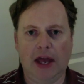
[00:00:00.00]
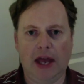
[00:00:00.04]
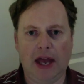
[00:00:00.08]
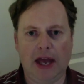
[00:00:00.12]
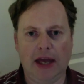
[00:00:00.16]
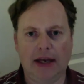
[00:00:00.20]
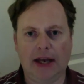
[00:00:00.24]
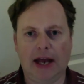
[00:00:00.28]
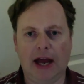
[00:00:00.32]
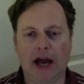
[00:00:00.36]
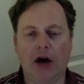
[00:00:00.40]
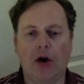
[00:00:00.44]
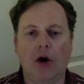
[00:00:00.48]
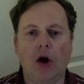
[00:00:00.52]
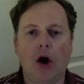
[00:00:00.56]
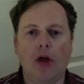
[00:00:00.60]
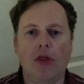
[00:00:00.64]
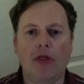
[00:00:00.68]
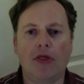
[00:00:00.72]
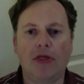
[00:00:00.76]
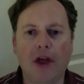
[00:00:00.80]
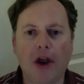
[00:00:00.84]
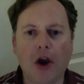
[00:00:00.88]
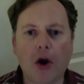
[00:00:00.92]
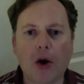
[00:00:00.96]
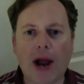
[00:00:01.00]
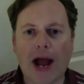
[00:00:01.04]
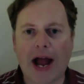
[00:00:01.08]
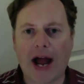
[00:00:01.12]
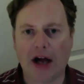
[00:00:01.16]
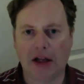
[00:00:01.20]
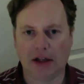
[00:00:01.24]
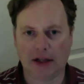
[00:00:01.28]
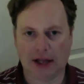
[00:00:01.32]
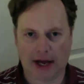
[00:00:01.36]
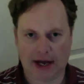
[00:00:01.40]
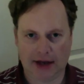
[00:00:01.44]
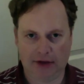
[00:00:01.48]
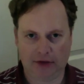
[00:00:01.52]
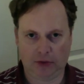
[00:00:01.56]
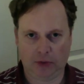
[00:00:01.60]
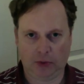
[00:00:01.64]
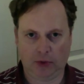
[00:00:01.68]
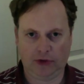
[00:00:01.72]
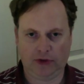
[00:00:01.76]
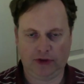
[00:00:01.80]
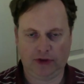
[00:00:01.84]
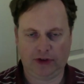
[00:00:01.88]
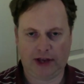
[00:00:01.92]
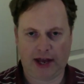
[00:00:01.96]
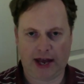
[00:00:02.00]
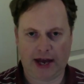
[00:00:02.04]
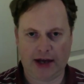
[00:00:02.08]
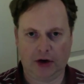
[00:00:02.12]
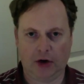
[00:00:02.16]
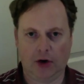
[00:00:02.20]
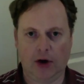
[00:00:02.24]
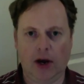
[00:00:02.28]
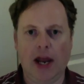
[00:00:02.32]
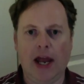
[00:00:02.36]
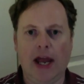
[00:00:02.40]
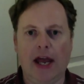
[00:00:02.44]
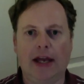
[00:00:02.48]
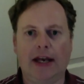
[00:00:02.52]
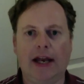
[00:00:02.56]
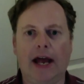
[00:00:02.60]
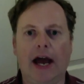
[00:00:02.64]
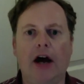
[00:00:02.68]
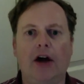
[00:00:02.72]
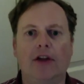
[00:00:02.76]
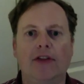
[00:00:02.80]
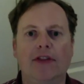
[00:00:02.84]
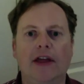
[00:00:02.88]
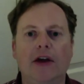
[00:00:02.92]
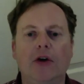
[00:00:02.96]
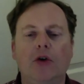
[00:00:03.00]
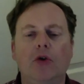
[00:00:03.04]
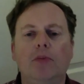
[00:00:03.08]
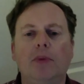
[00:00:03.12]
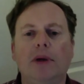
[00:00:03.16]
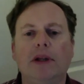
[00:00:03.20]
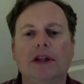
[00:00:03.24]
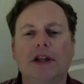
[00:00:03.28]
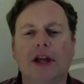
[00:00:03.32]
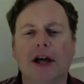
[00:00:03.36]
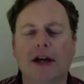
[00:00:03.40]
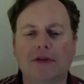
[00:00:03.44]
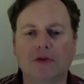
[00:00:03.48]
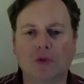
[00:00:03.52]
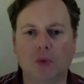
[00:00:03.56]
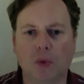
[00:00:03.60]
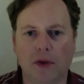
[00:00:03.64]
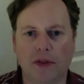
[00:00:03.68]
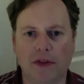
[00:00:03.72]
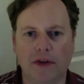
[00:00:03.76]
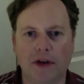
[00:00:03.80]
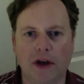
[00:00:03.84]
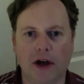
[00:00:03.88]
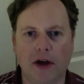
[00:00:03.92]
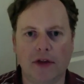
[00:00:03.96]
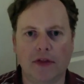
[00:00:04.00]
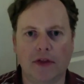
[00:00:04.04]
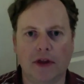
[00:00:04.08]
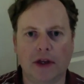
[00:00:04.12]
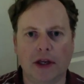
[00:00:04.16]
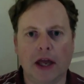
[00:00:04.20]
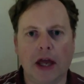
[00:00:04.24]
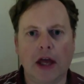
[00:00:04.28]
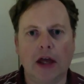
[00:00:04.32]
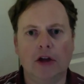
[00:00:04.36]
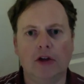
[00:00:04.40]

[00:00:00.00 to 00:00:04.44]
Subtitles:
and how their allies will scatter, and how they will be left with nothing,